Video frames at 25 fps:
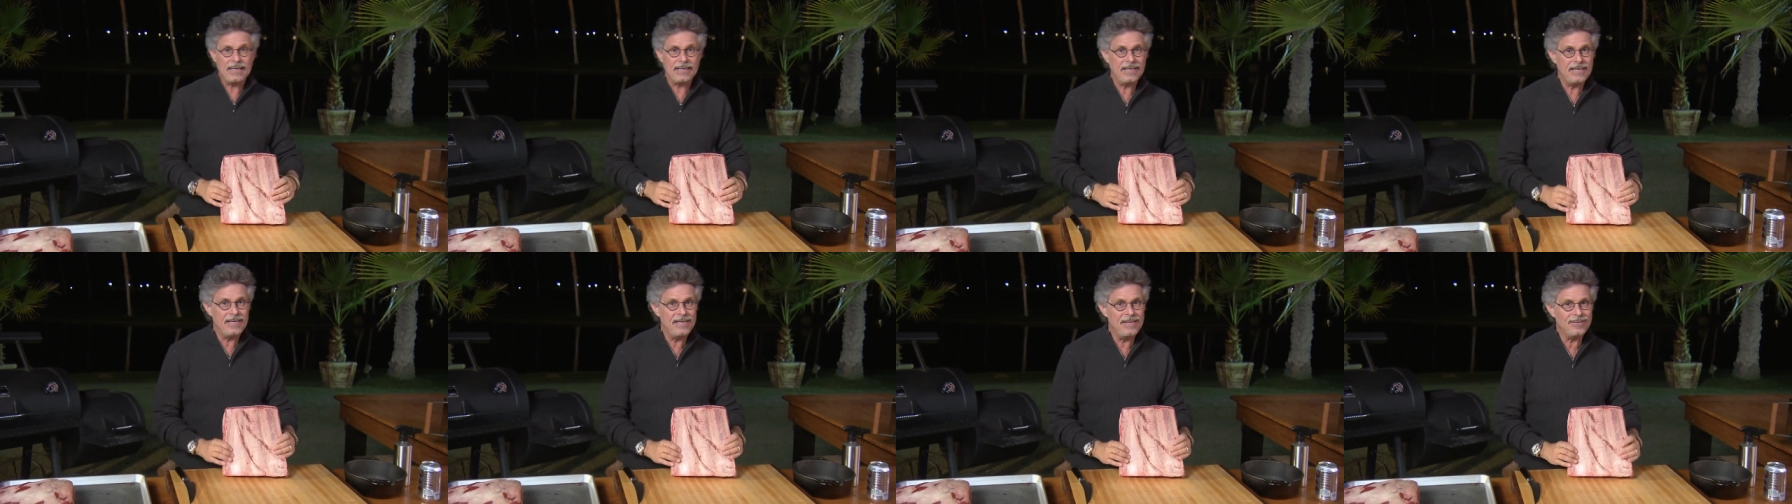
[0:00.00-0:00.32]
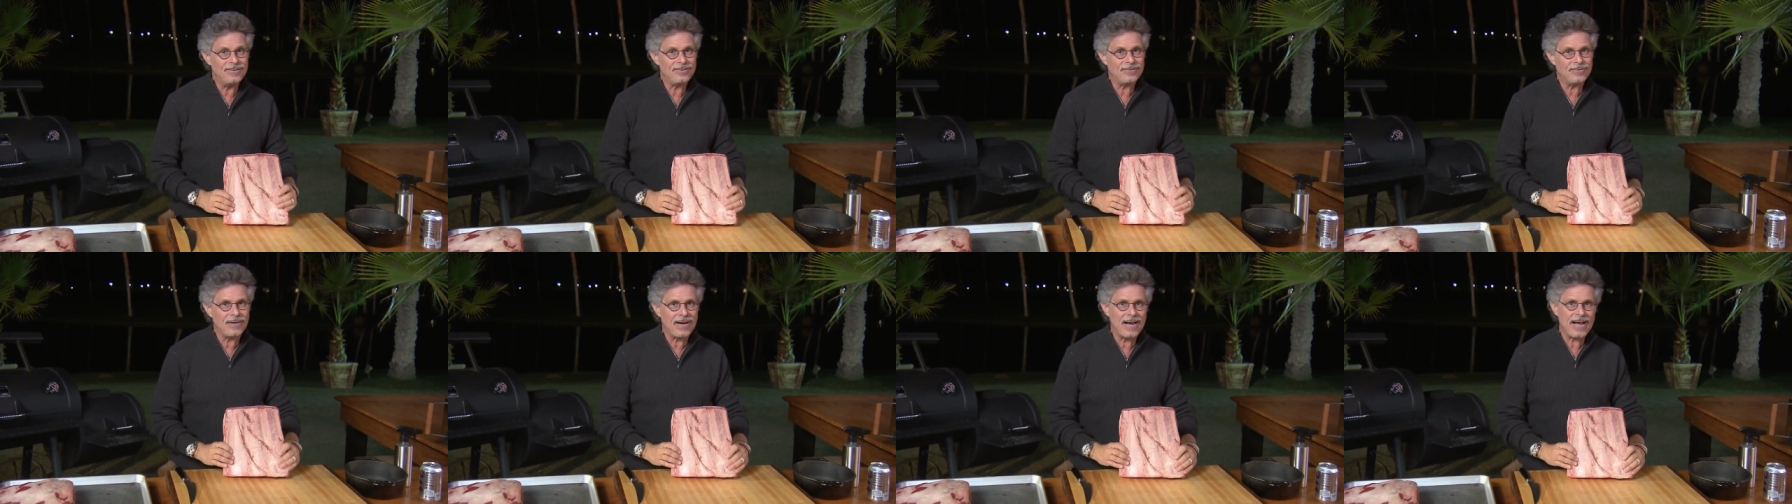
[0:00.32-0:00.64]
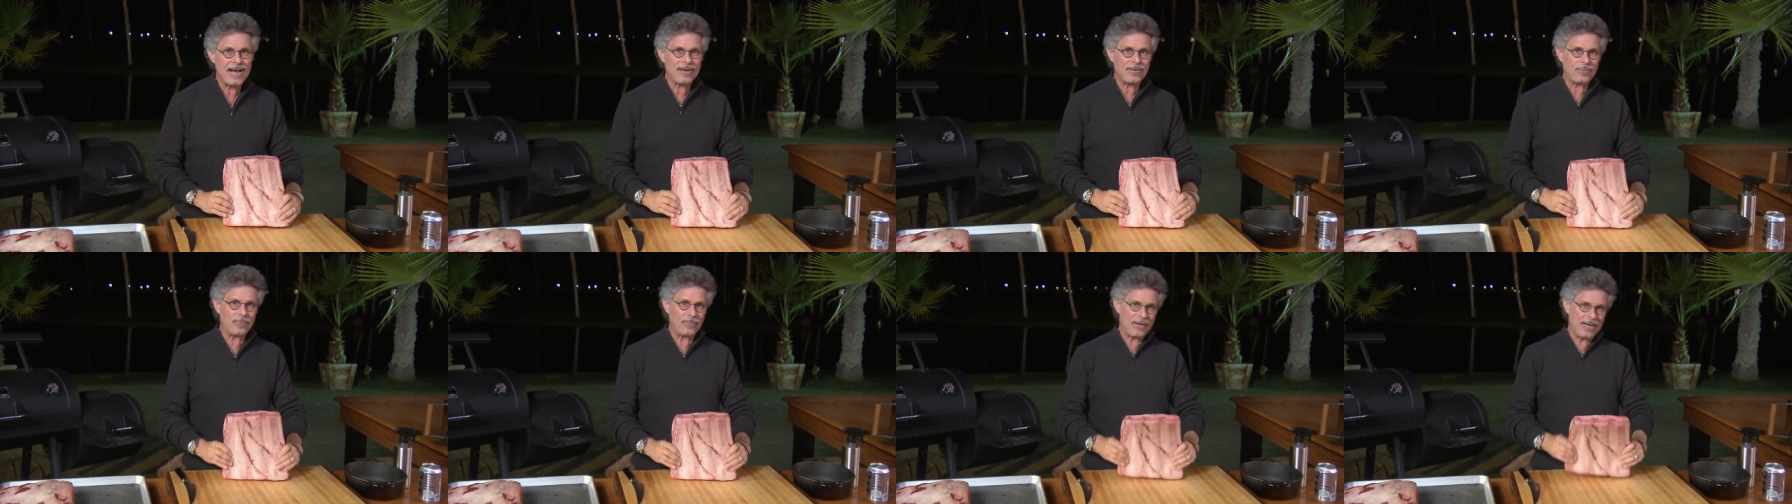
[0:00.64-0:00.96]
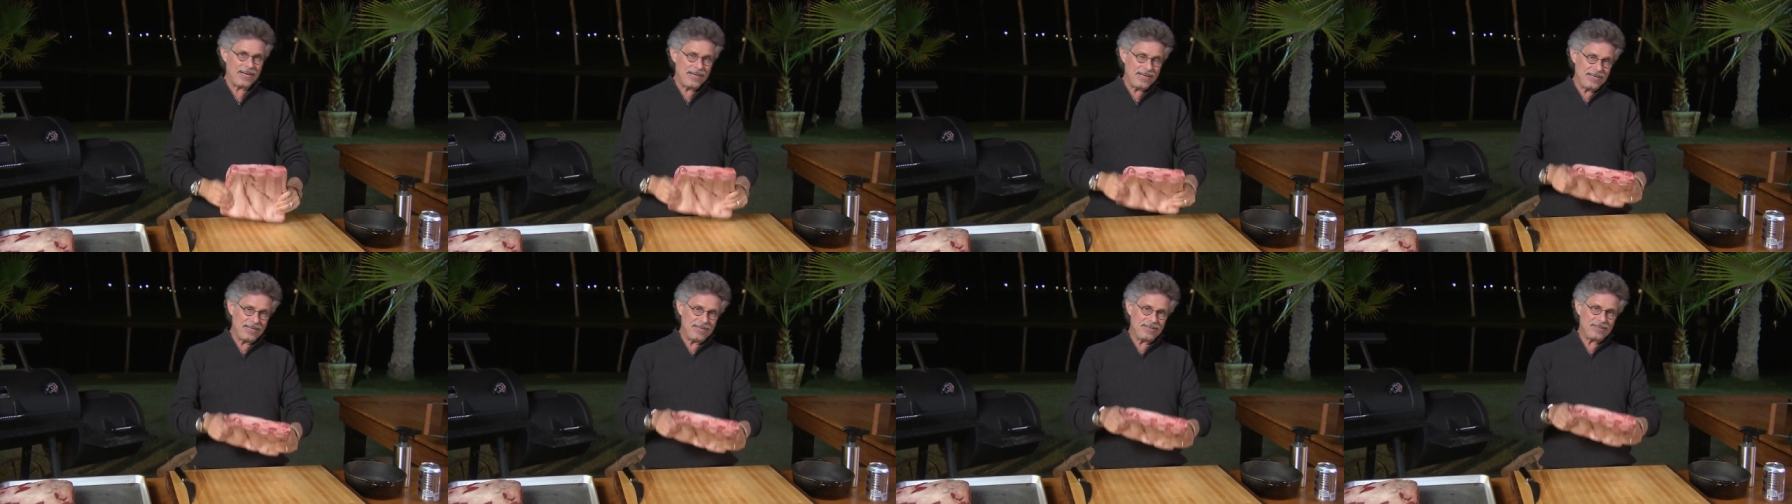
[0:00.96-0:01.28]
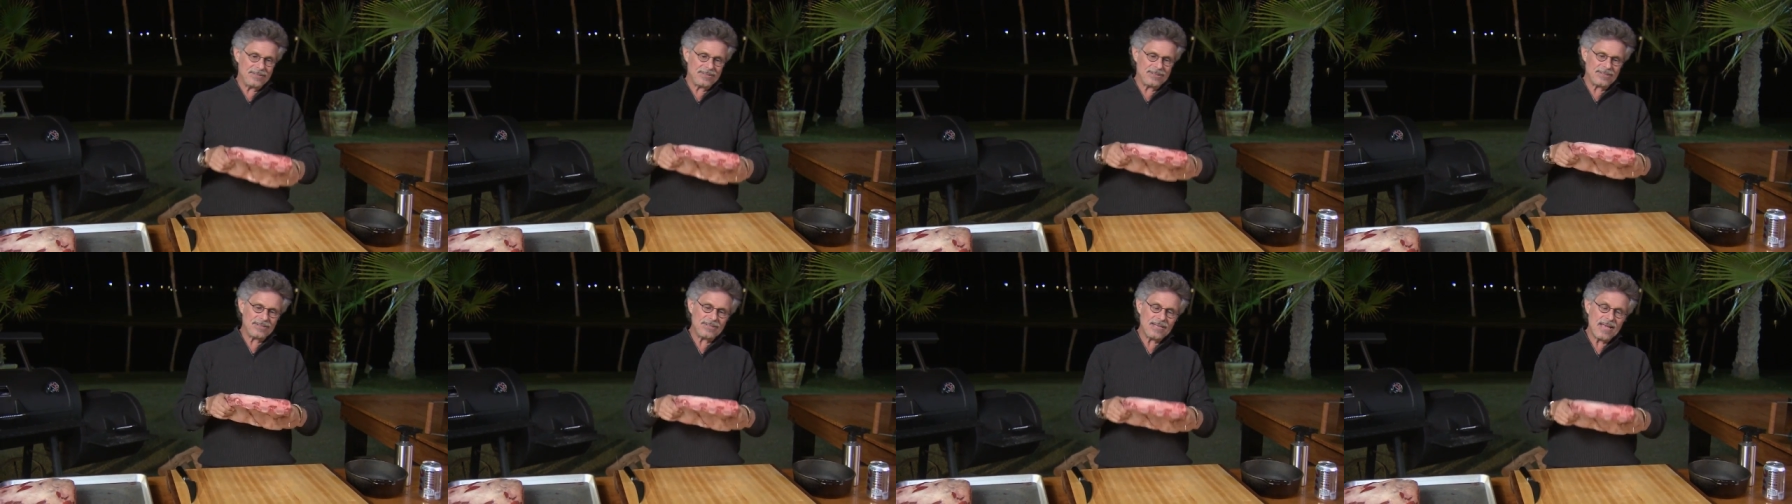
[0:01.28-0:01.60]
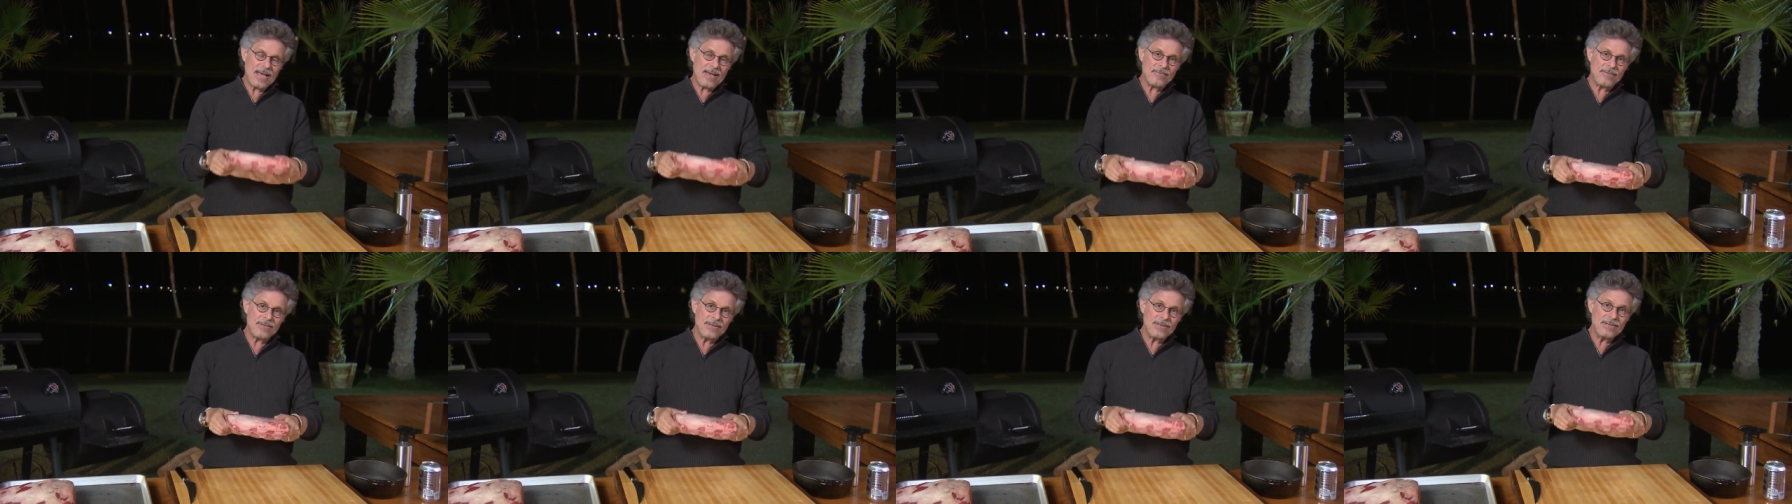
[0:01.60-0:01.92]
and each rack weighs
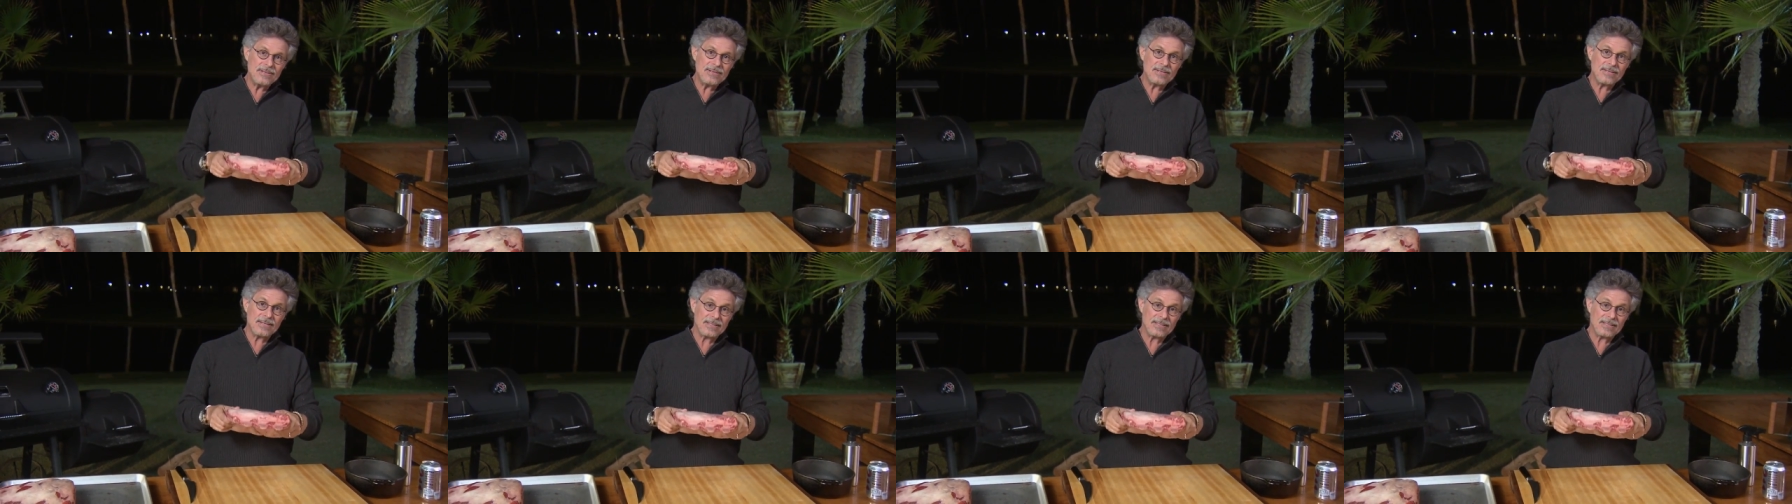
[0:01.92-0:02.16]
seven